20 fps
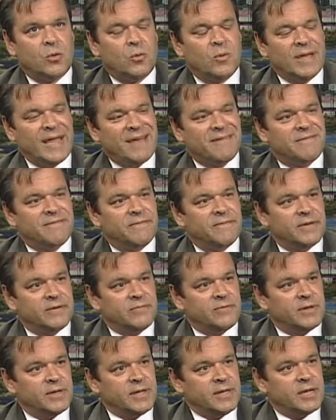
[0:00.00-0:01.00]
we have
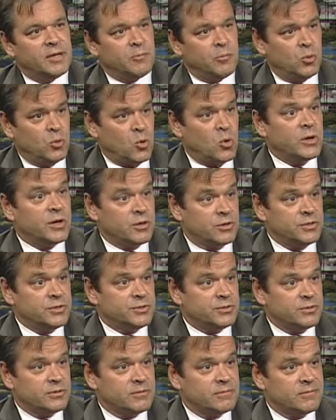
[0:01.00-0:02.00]
50
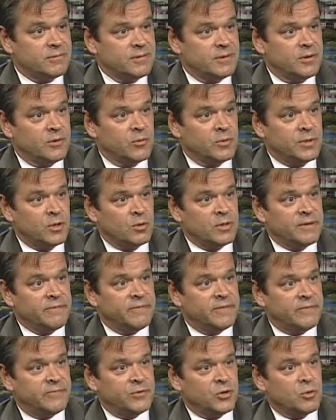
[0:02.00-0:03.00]
employers with only
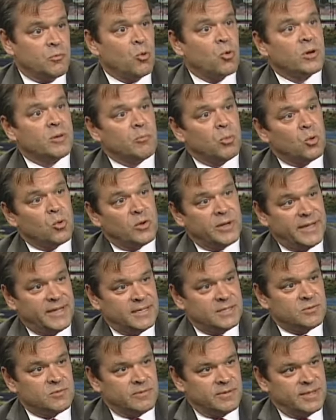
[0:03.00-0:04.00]
50 or more
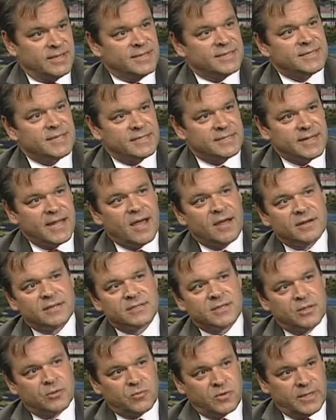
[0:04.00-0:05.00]
employees within the six
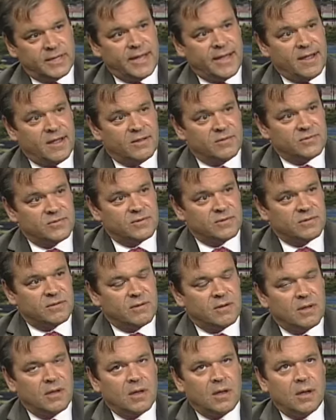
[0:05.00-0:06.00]
counties and three towns.
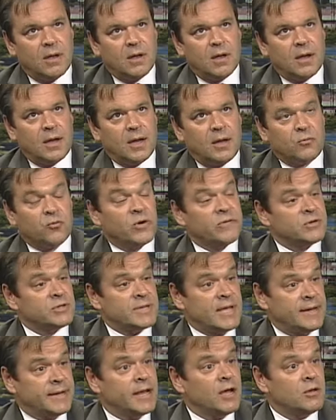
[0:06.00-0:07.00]

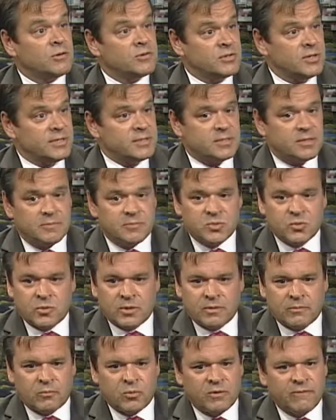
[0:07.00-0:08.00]
Riverside Health Systems,
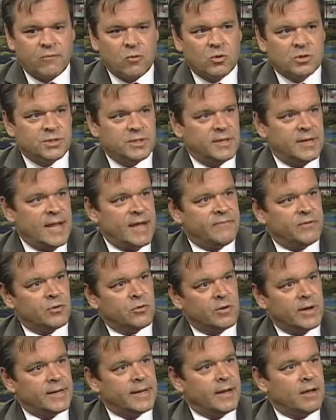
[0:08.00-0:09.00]
we're, we're fortunate to have a
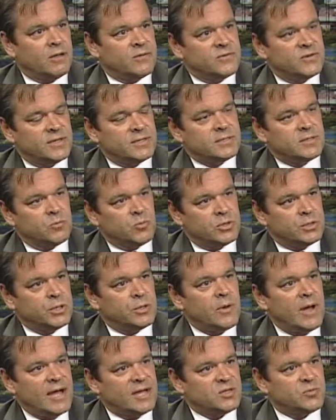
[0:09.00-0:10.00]
great health system with
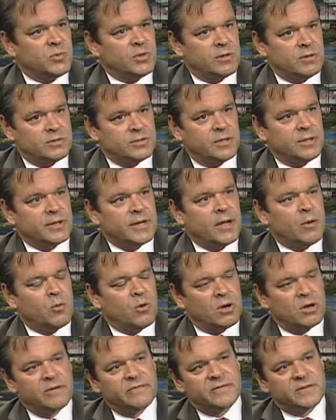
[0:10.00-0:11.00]
two hospitals and their
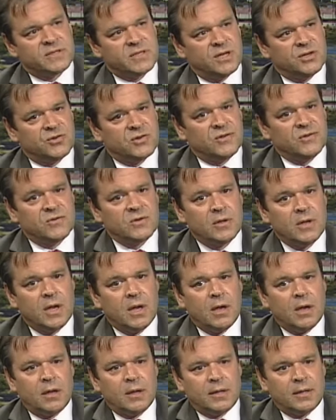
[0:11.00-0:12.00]
network of physicians
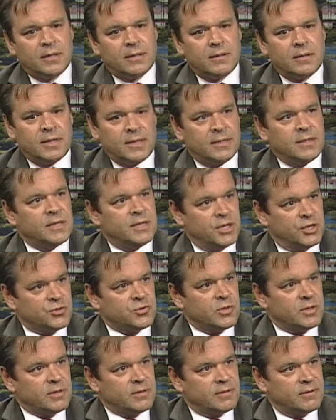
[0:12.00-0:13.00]
in, in the
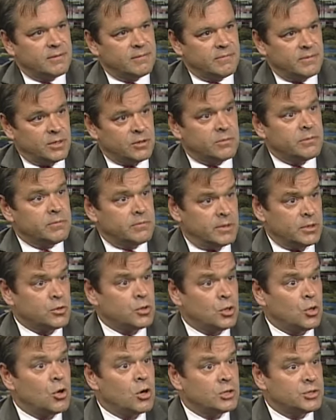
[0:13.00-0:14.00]
district. They're, they're
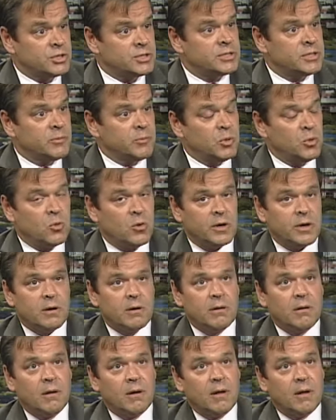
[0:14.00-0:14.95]
the largest employer